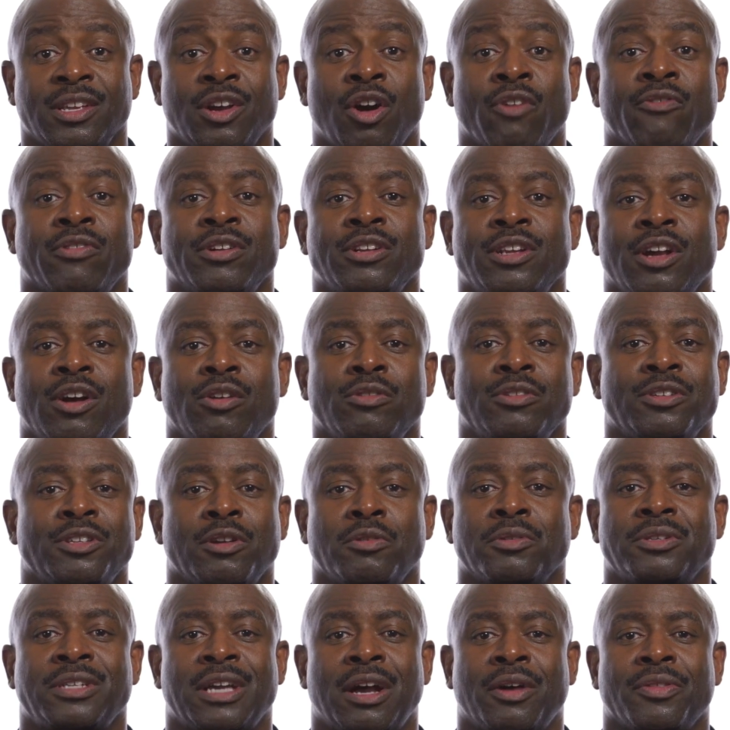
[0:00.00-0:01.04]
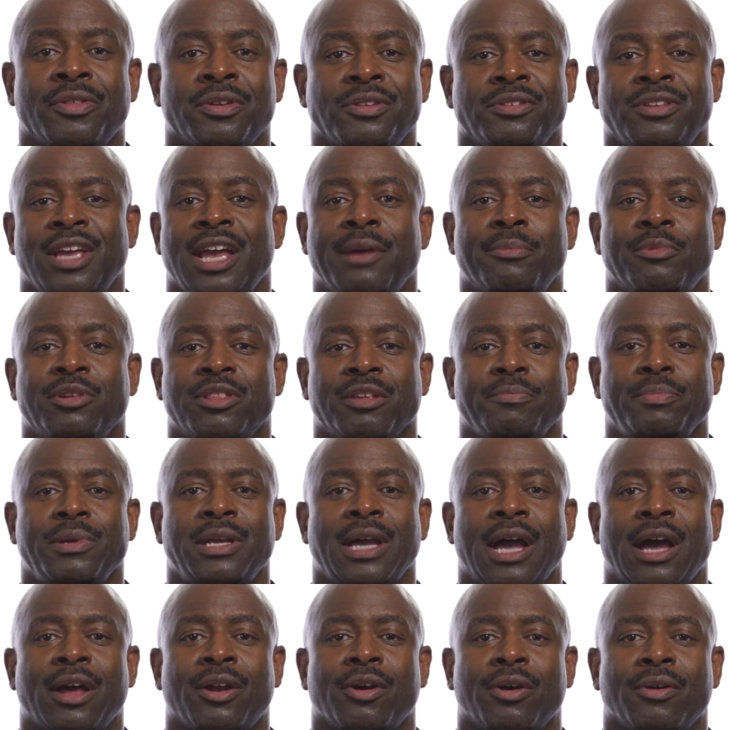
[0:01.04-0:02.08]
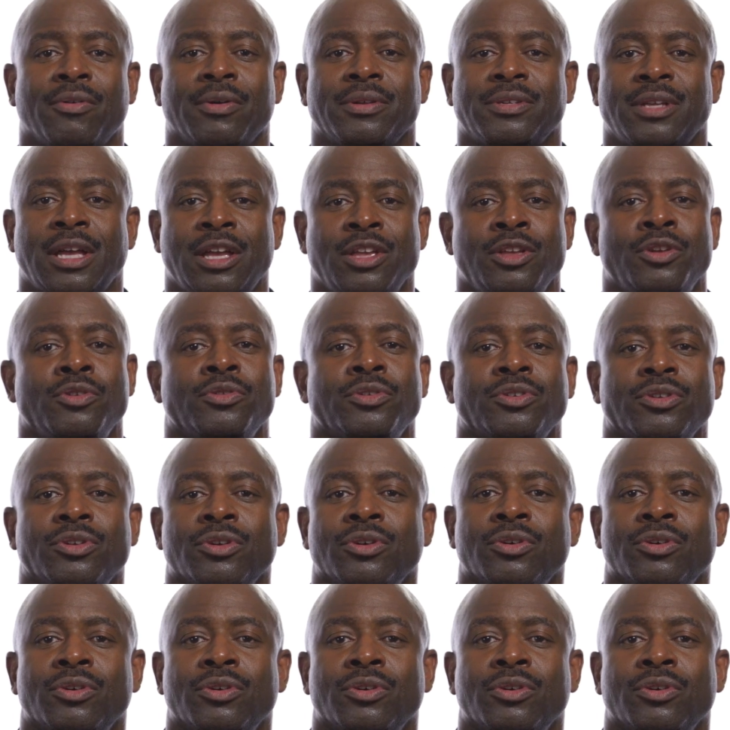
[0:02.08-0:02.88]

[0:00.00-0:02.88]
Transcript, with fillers: the overtones don't sound the same on the piano as they used